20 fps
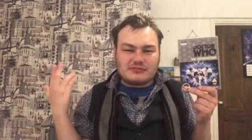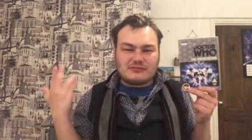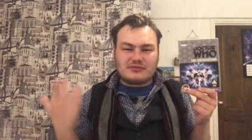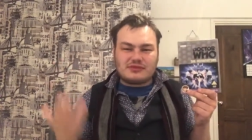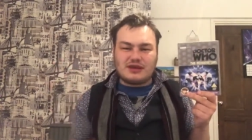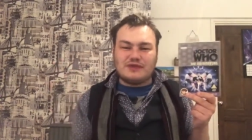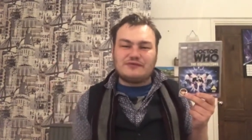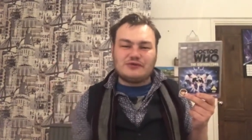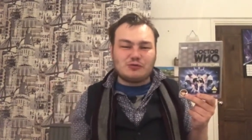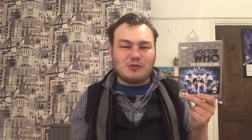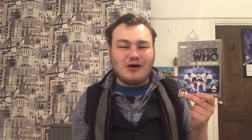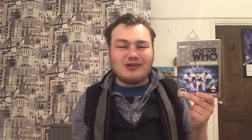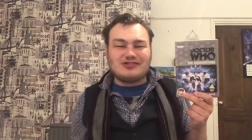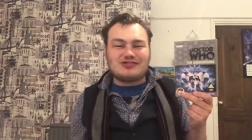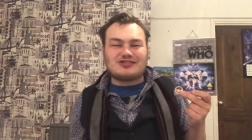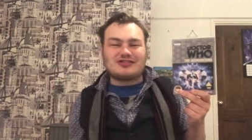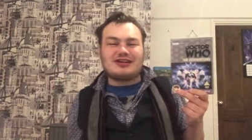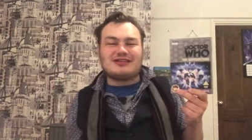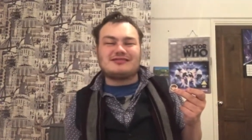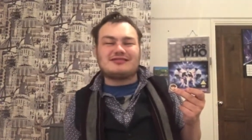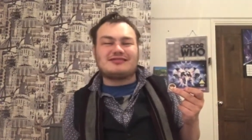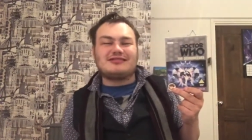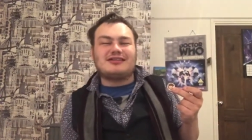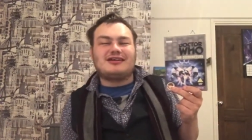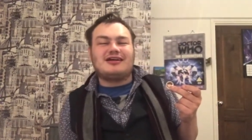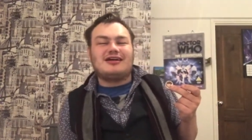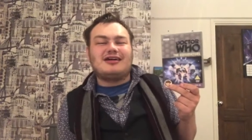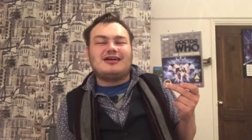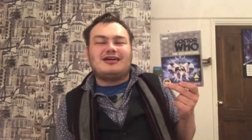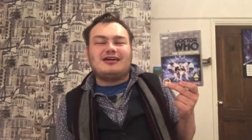if you watch this
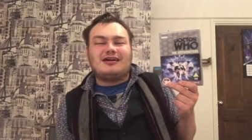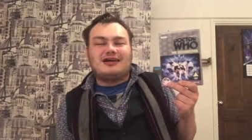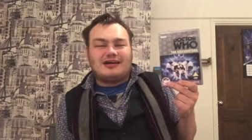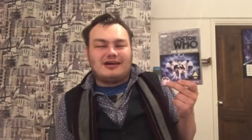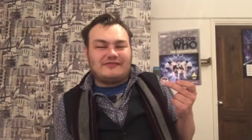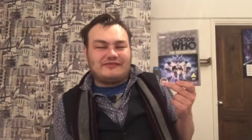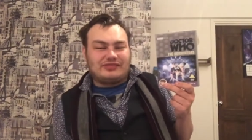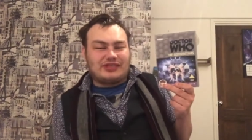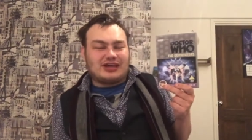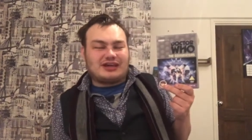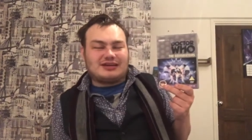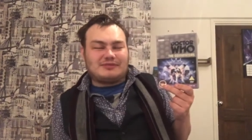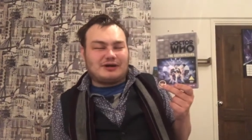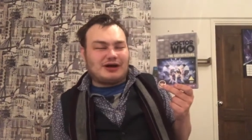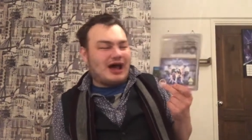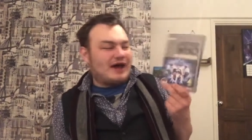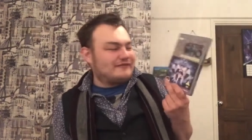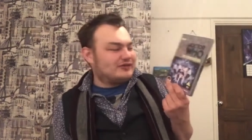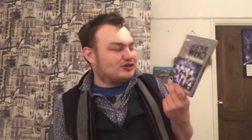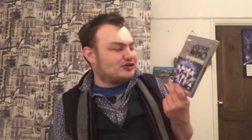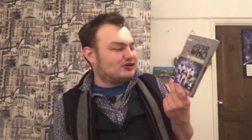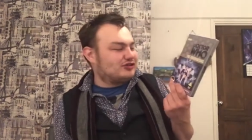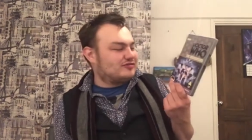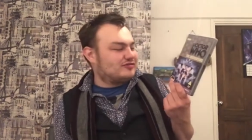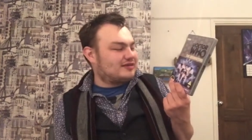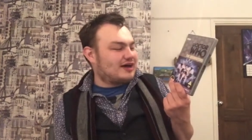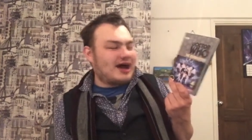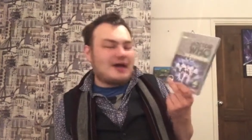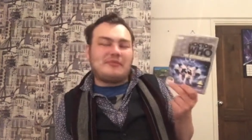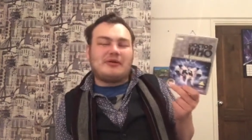thinking about having a good
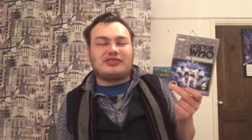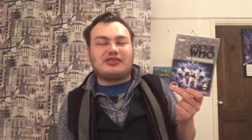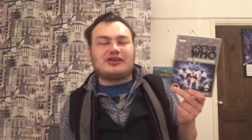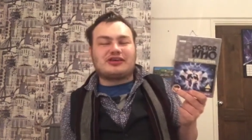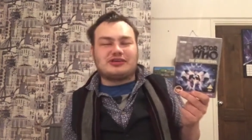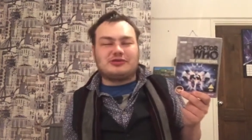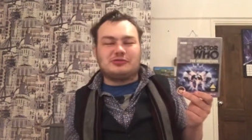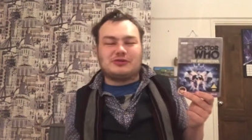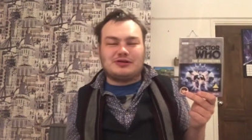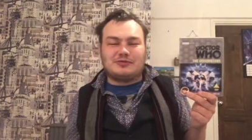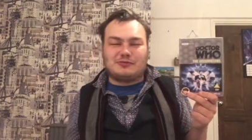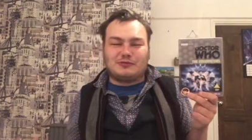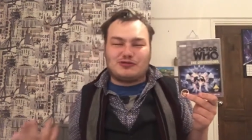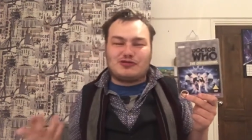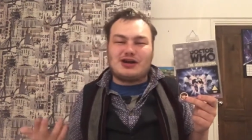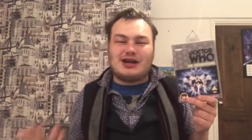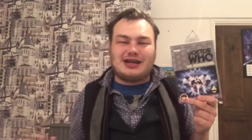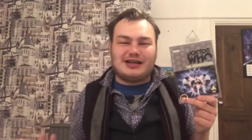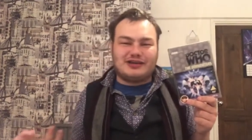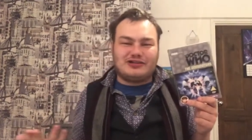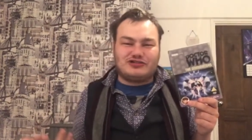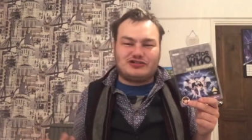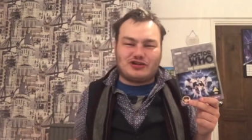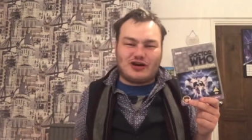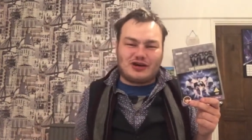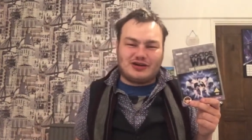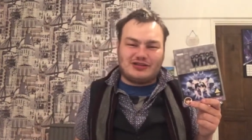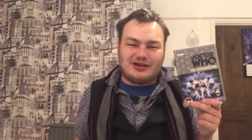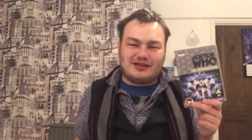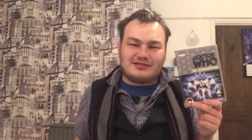time, I think you will really
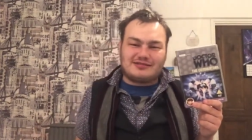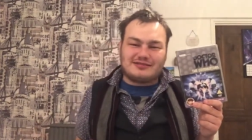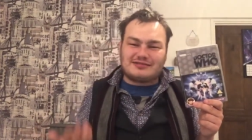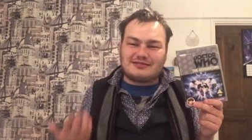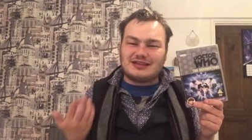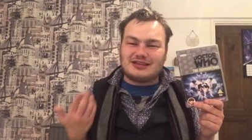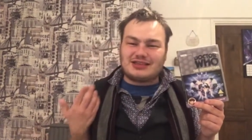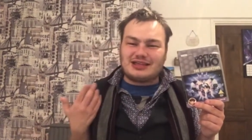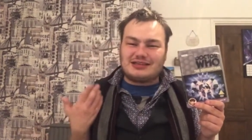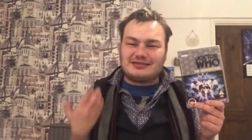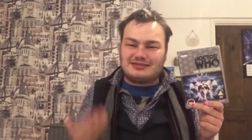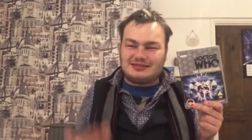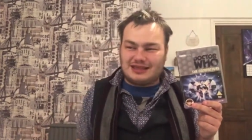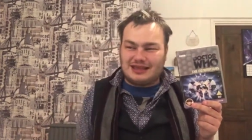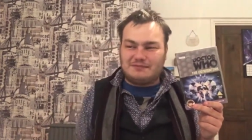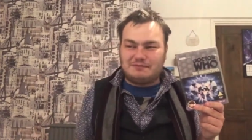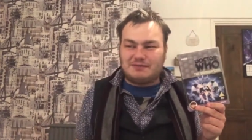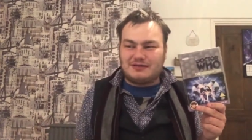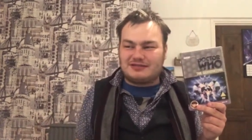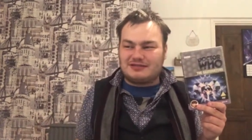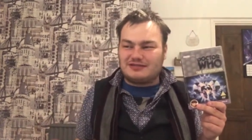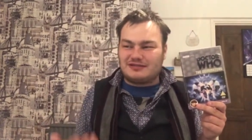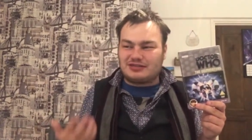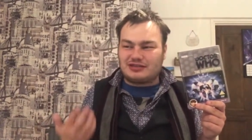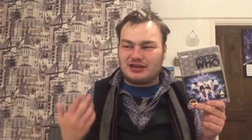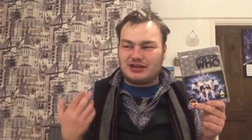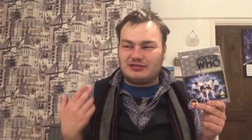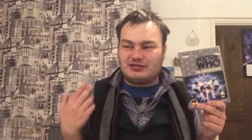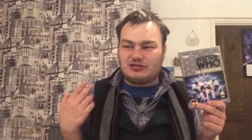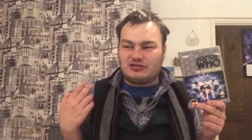enjoy this. It's nothing deep, it's
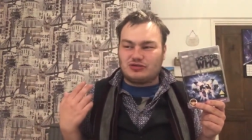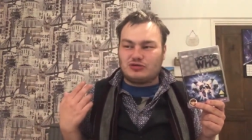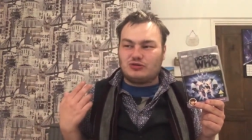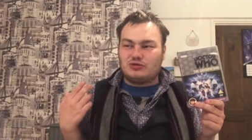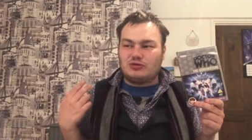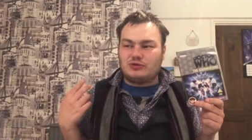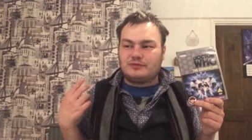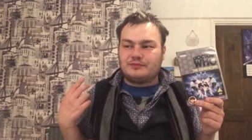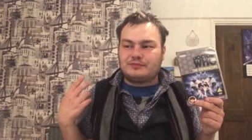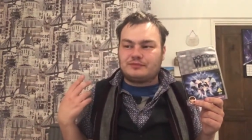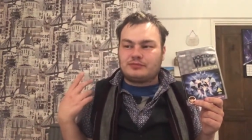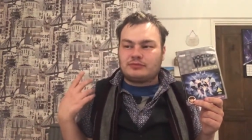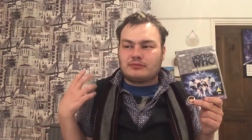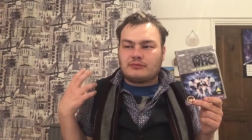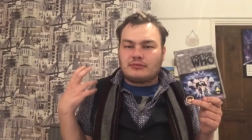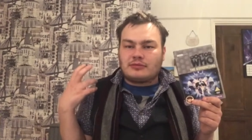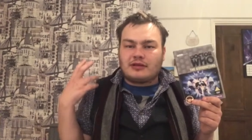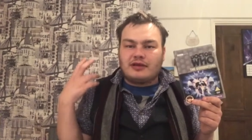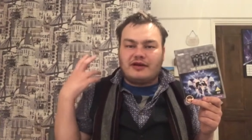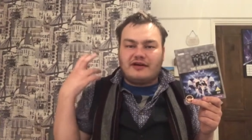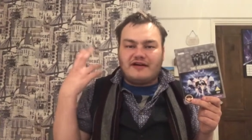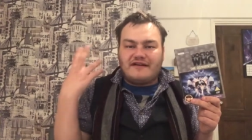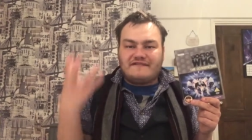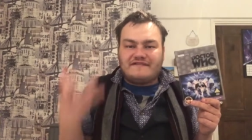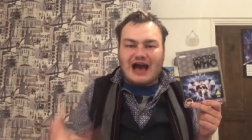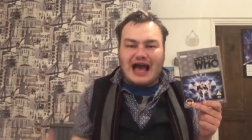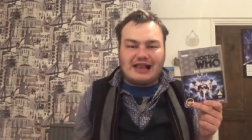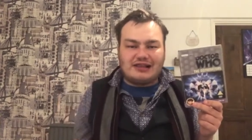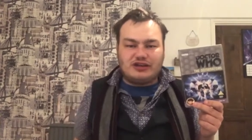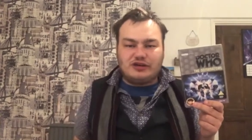nothing too
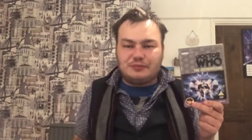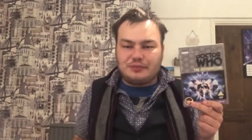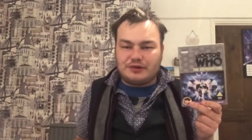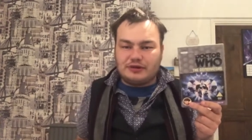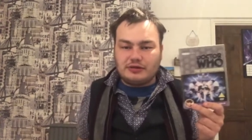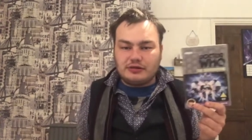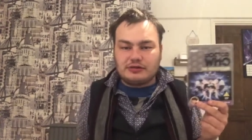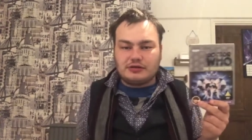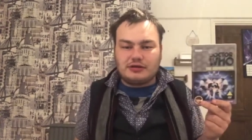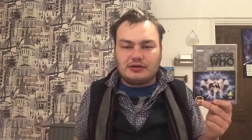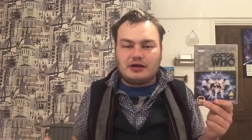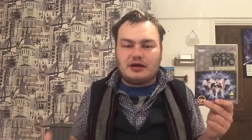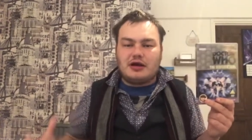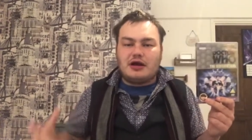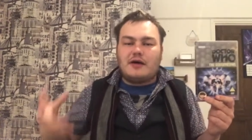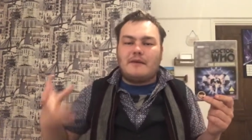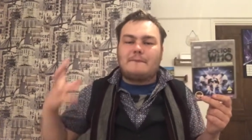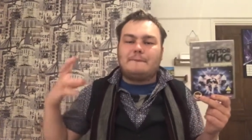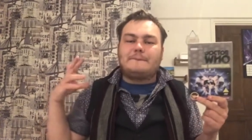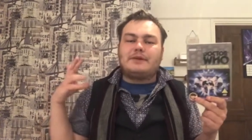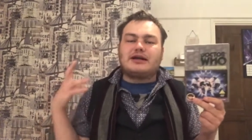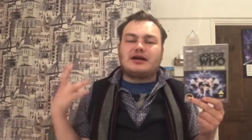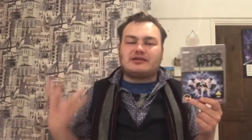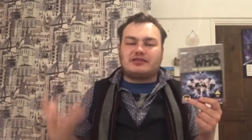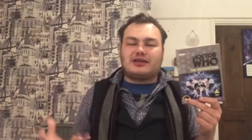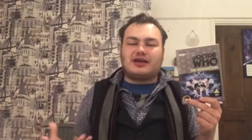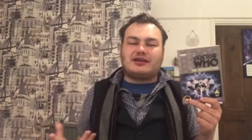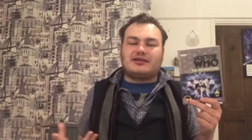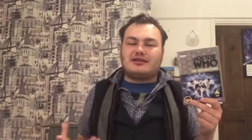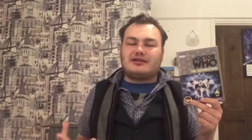valuable, but I
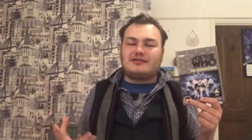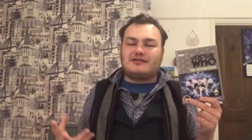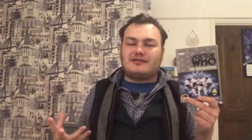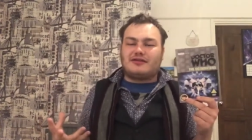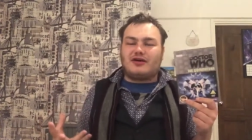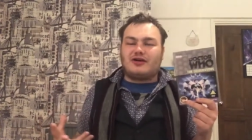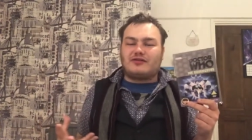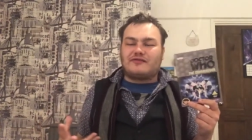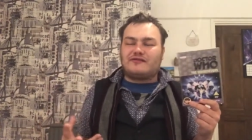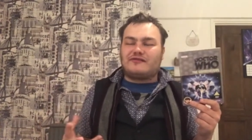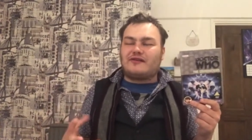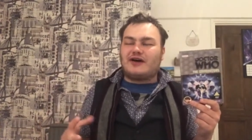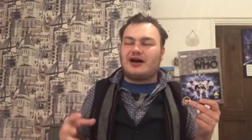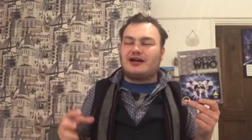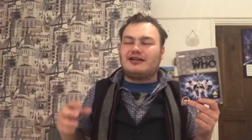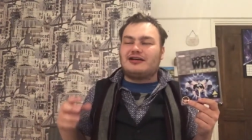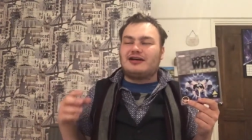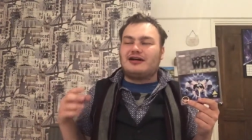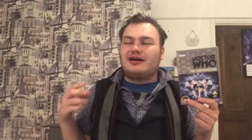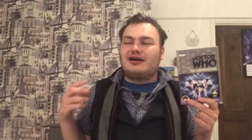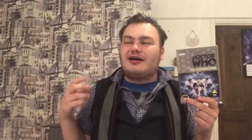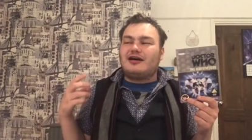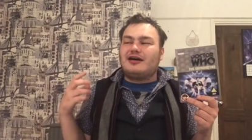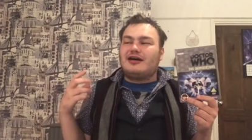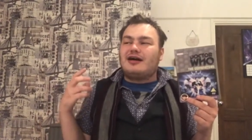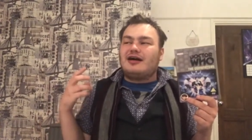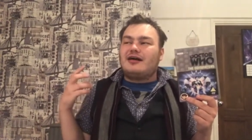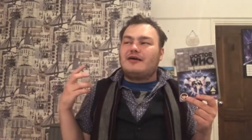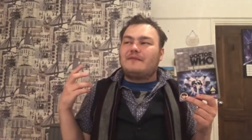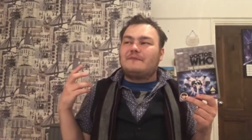think it is a lot of fun.
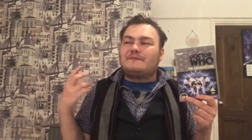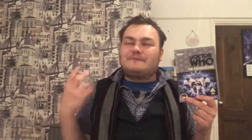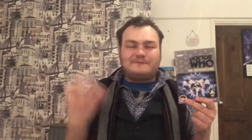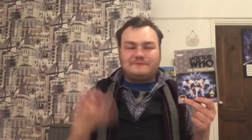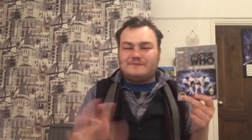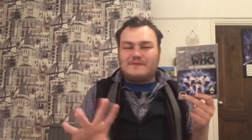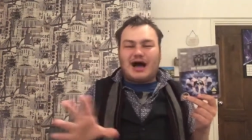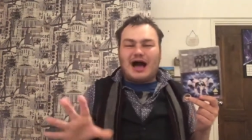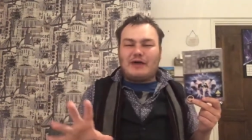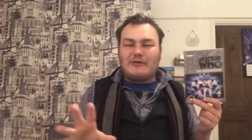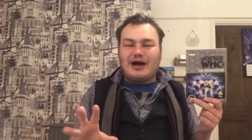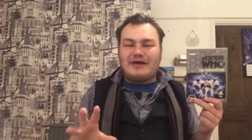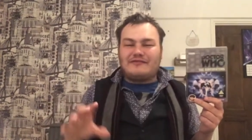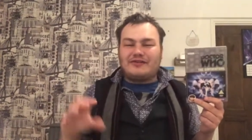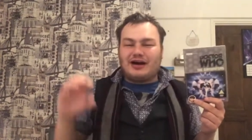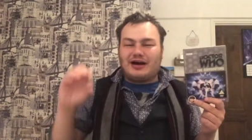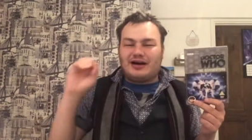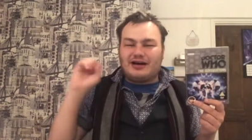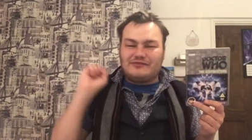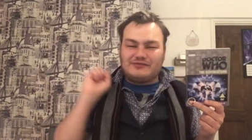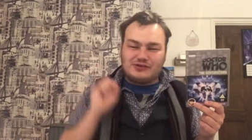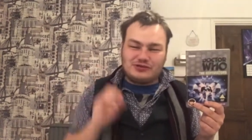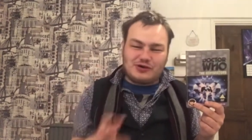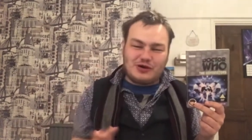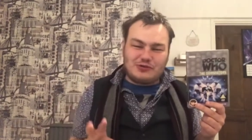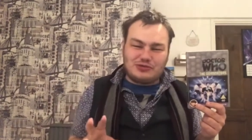However, if you go